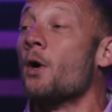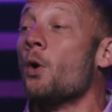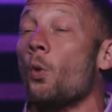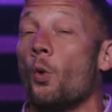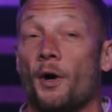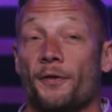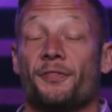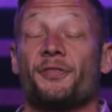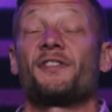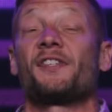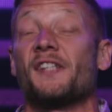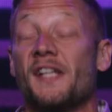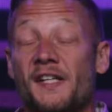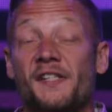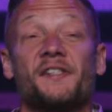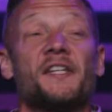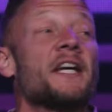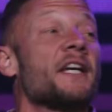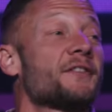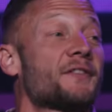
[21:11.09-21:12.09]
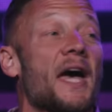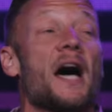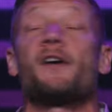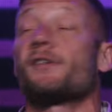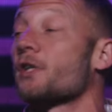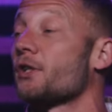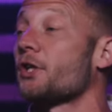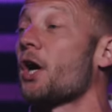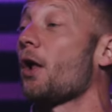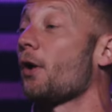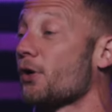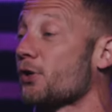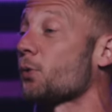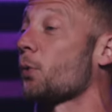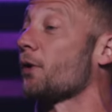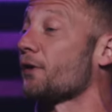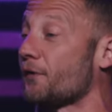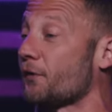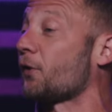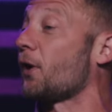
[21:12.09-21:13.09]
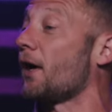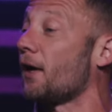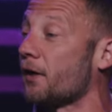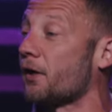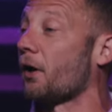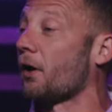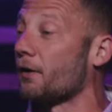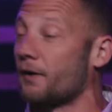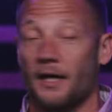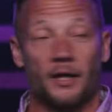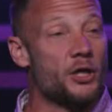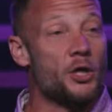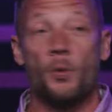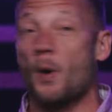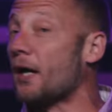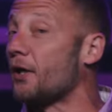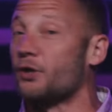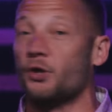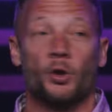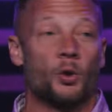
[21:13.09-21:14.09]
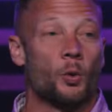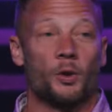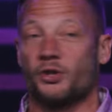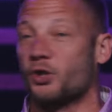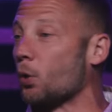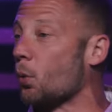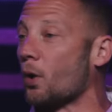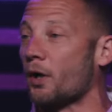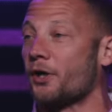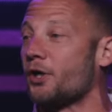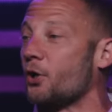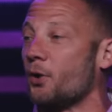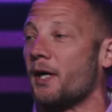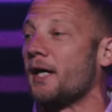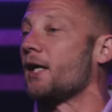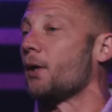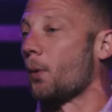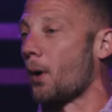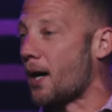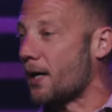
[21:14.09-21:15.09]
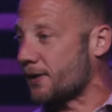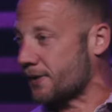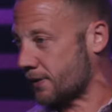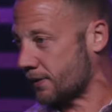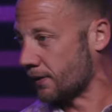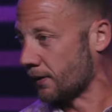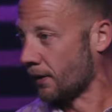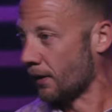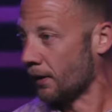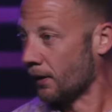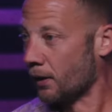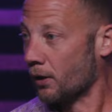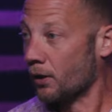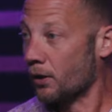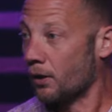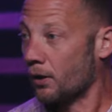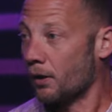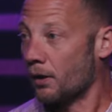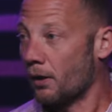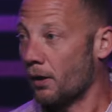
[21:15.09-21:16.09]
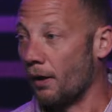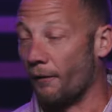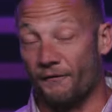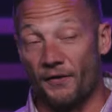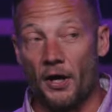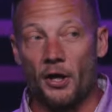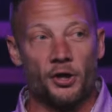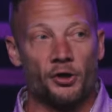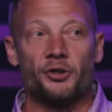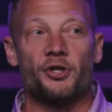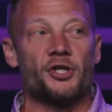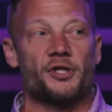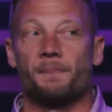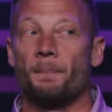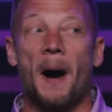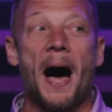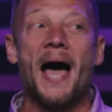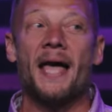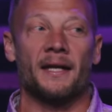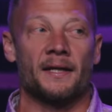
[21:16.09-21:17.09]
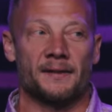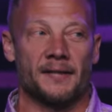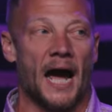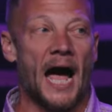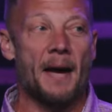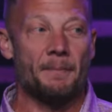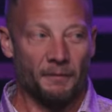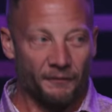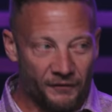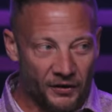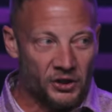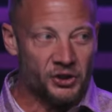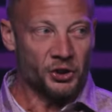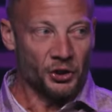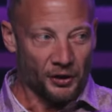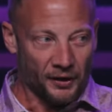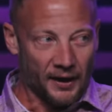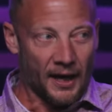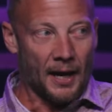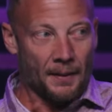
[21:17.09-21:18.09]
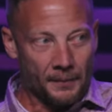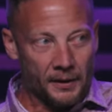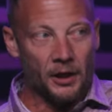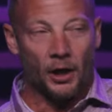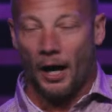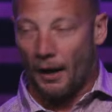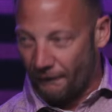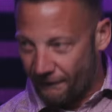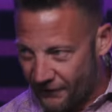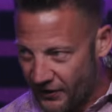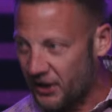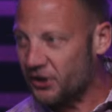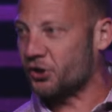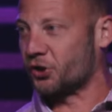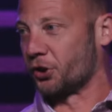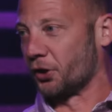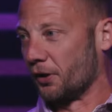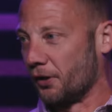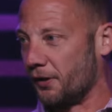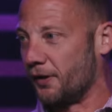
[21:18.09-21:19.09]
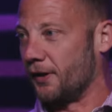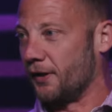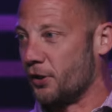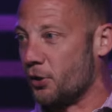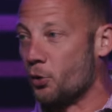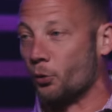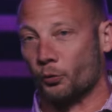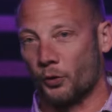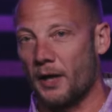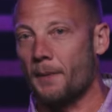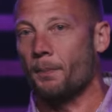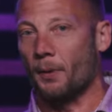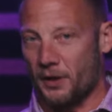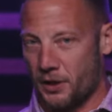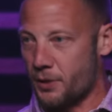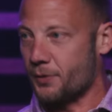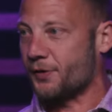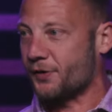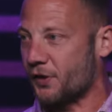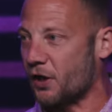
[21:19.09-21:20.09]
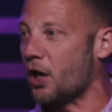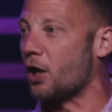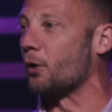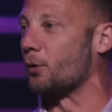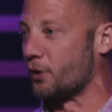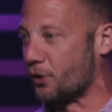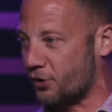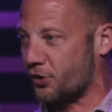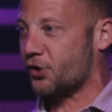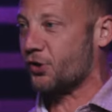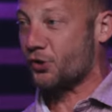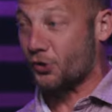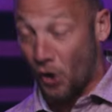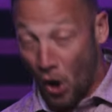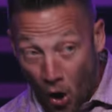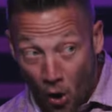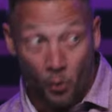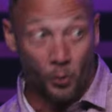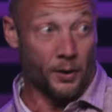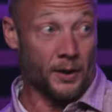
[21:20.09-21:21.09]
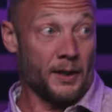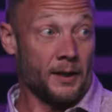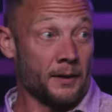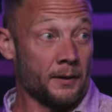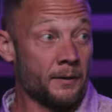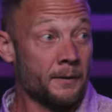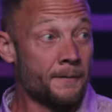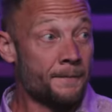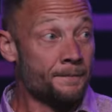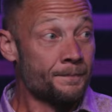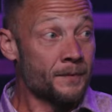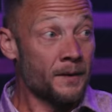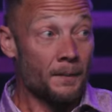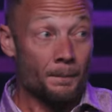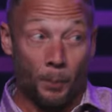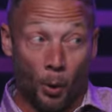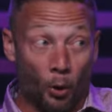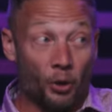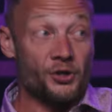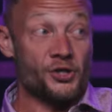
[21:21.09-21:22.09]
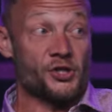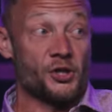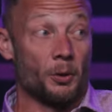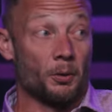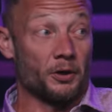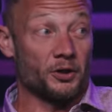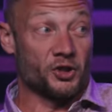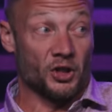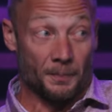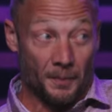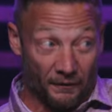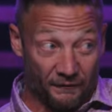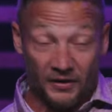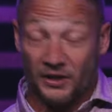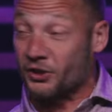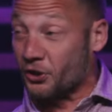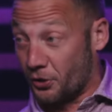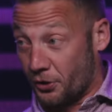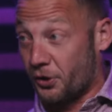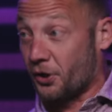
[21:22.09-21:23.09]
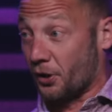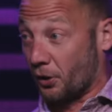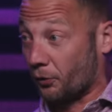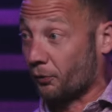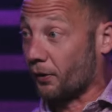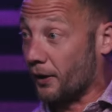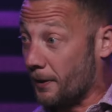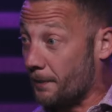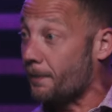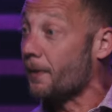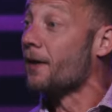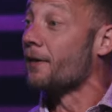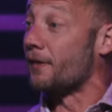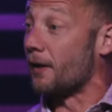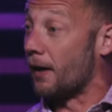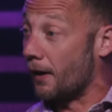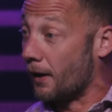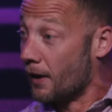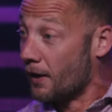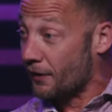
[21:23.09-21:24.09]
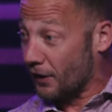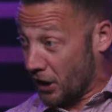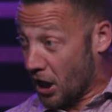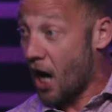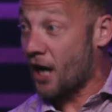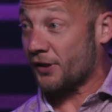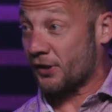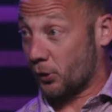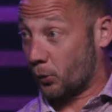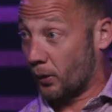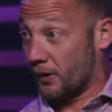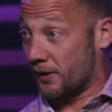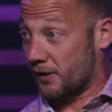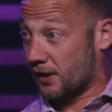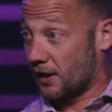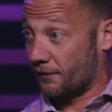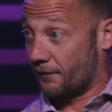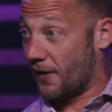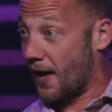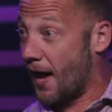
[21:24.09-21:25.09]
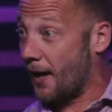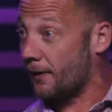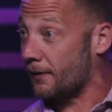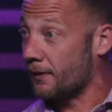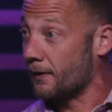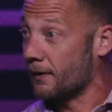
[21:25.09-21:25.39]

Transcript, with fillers: With $16,000 worth of credit card debt, you ain't doing what you want to do, anyways. You're just buying time. Eventually, how many Eventually, you reap what you sow. You're sowing Poor stewardship, eventually you're going to reap the, the consequences of that.